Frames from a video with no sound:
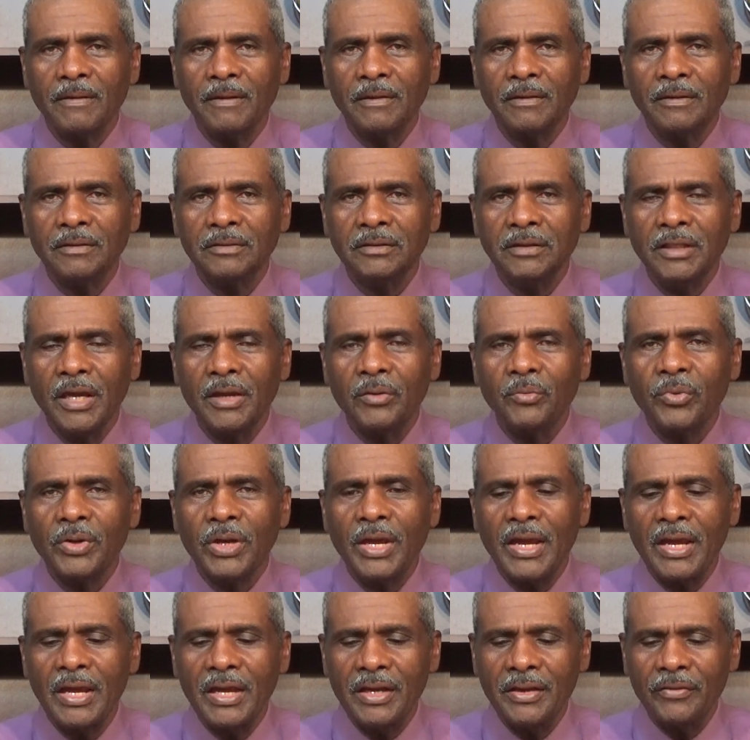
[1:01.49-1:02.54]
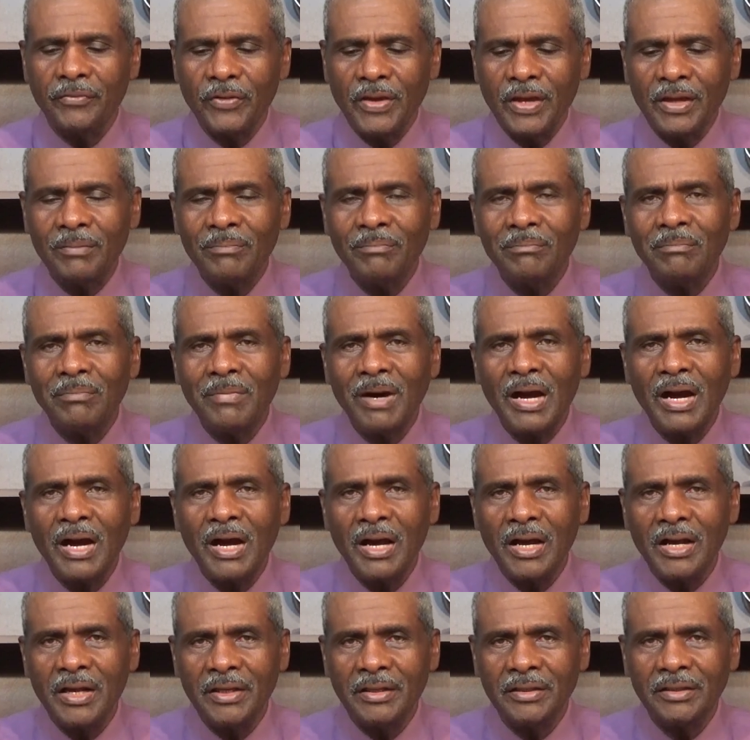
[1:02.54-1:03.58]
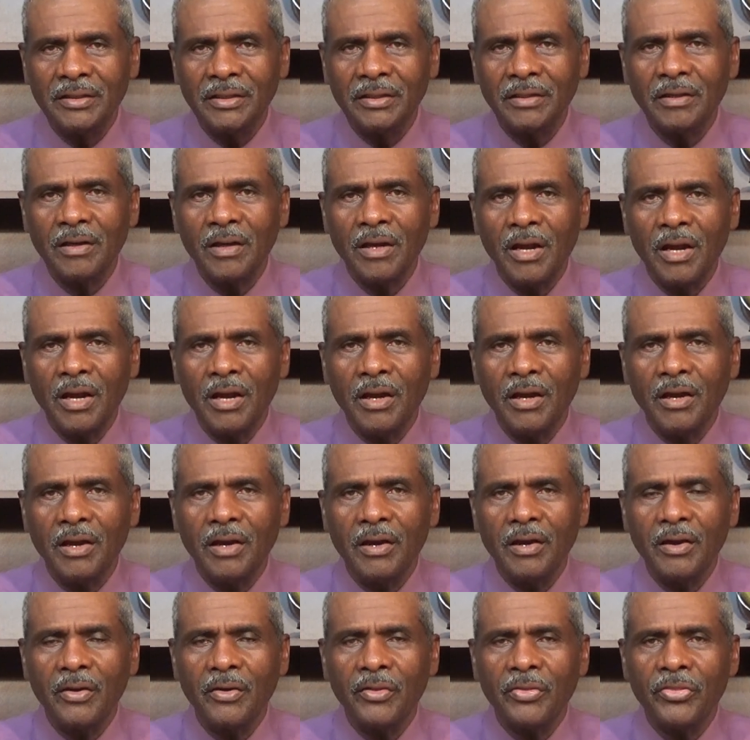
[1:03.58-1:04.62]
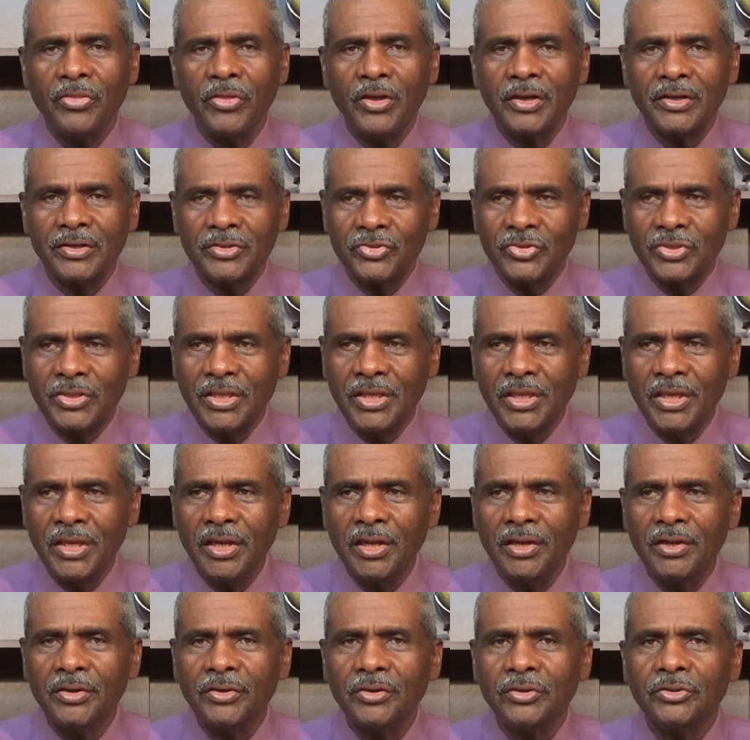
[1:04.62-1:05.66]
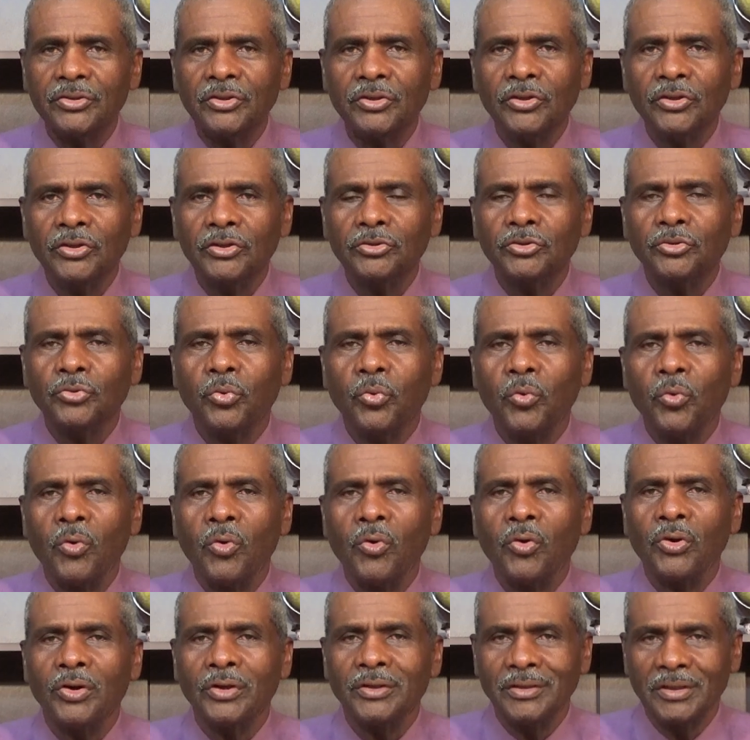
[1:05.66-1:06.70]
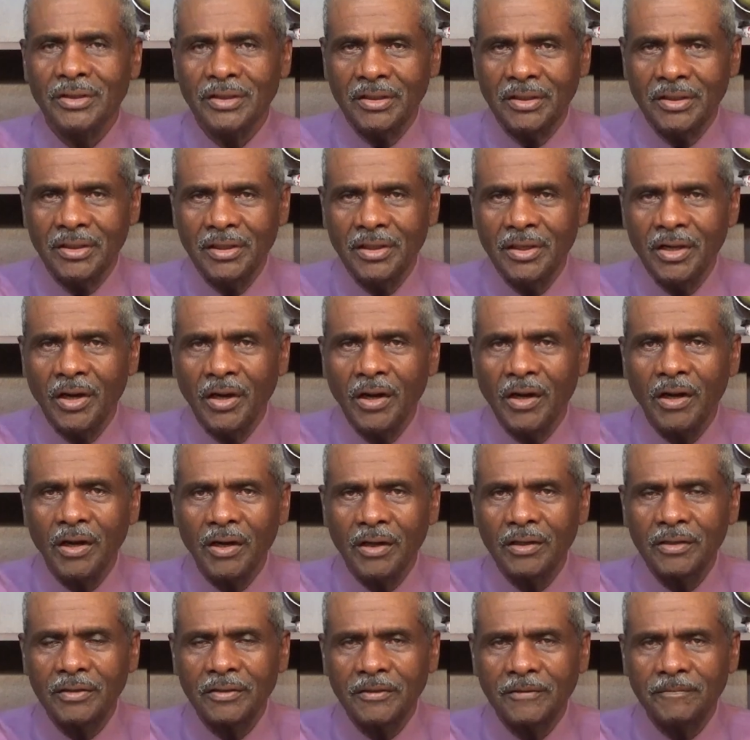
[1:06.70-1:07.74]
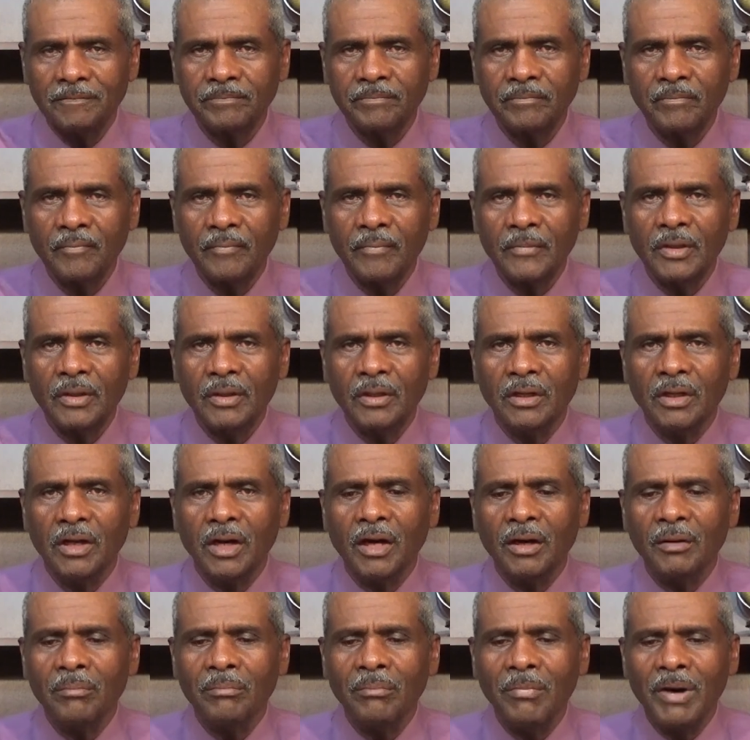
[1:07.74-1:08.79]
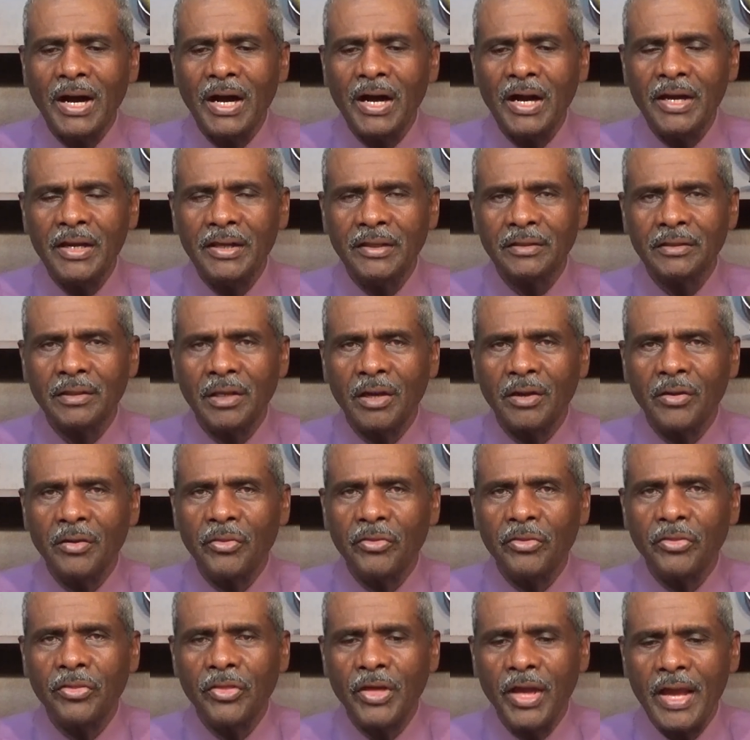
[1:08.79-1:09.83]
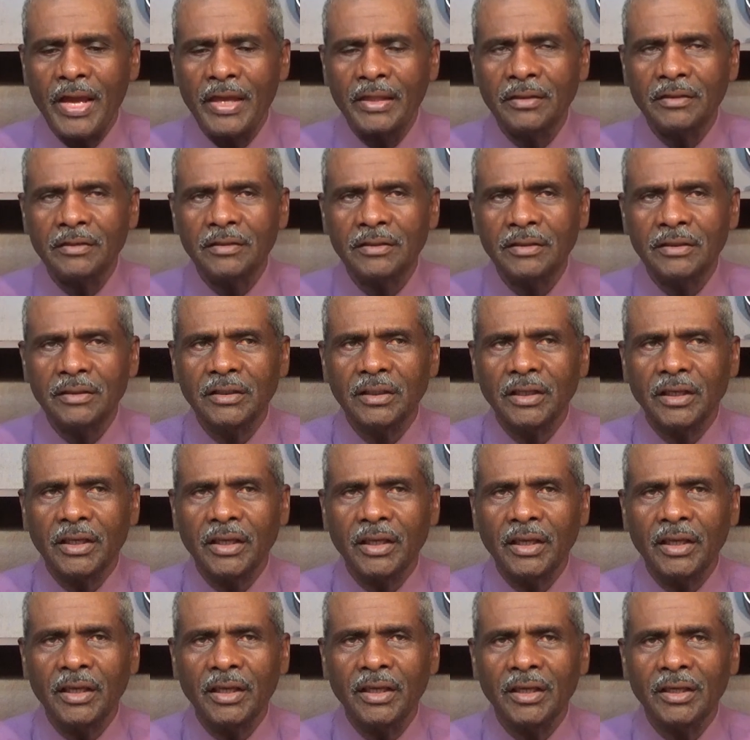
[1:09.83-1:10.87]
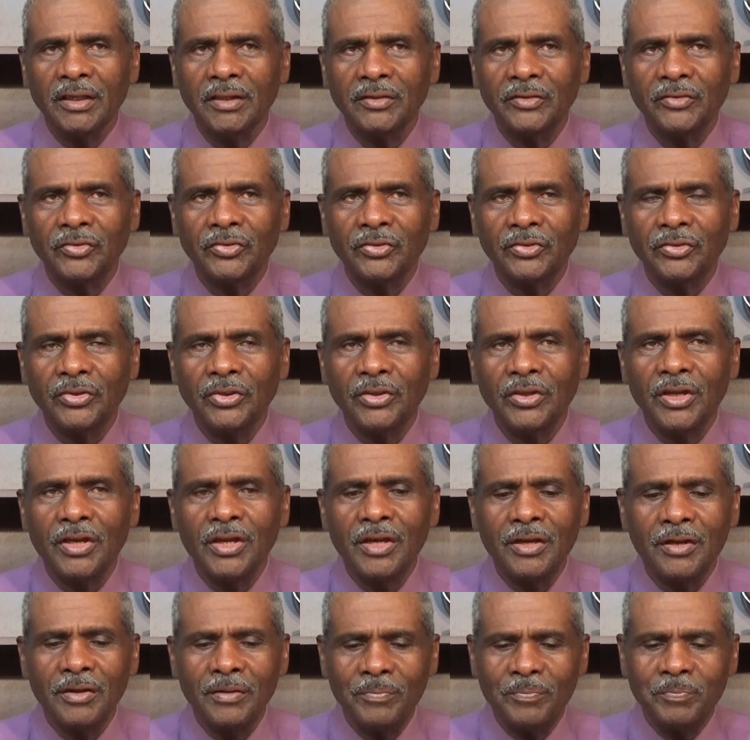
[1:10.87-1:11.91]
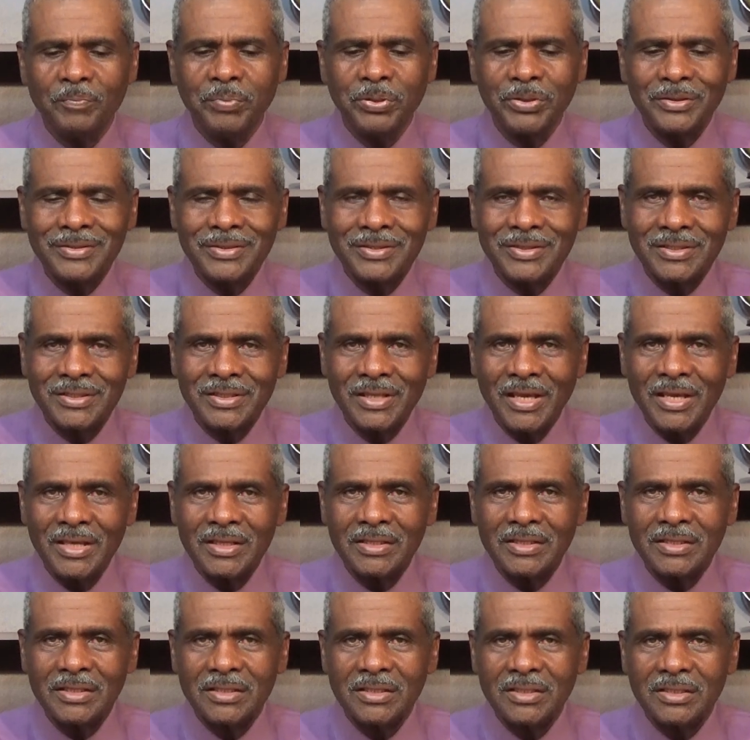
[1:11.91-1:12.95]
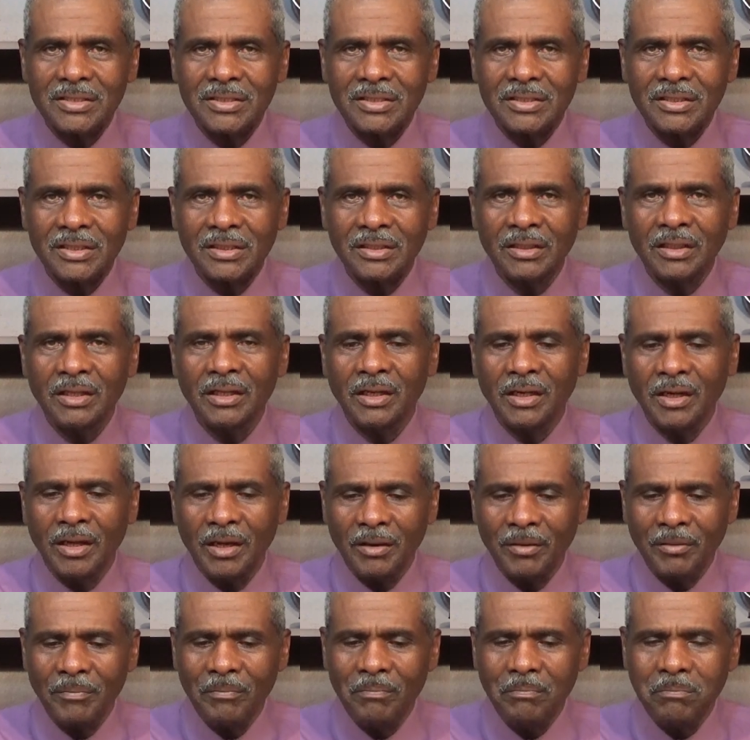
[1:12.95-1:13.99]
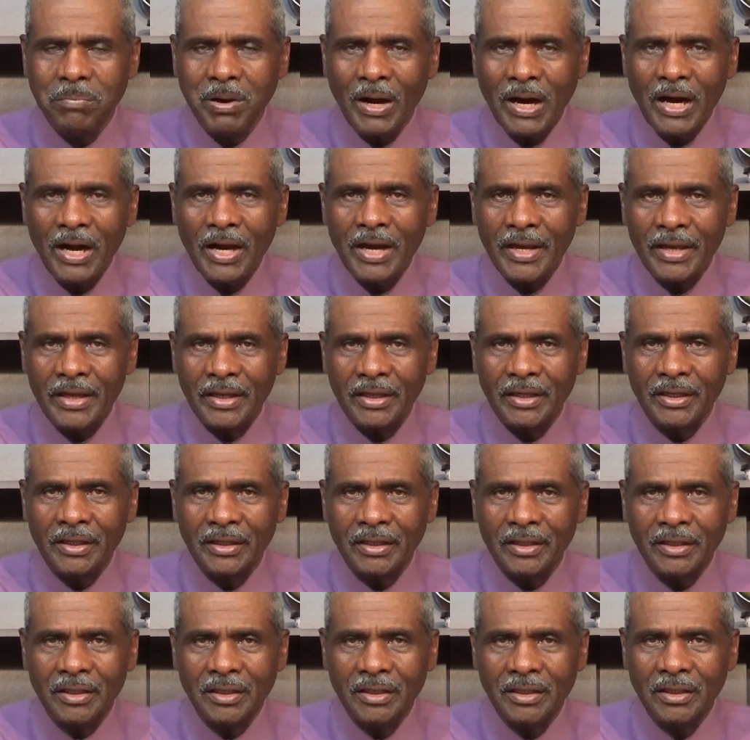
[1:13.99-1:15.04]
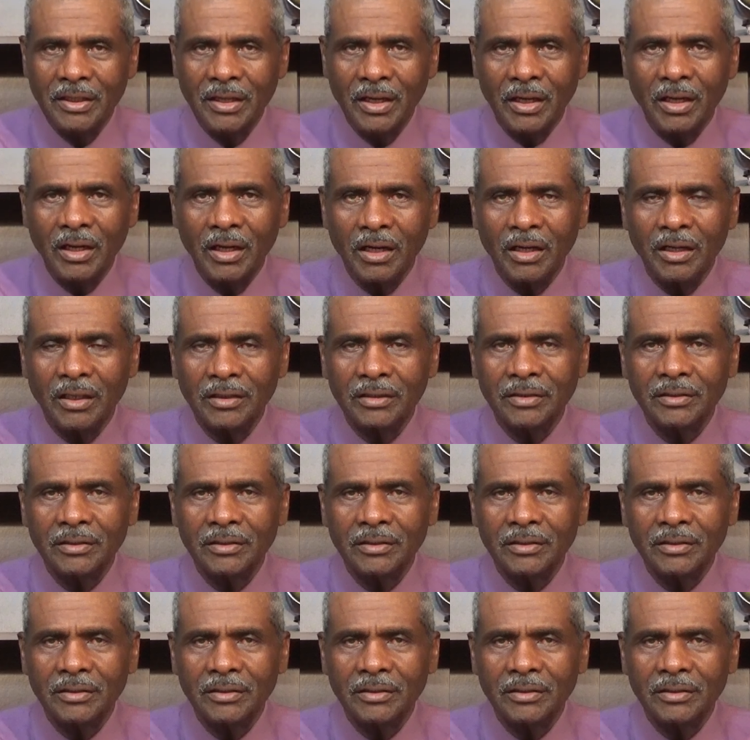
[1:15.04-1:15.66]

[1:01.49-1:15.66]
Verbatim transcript: that we have a mind that is geared toward God, a mind that is possessed by God.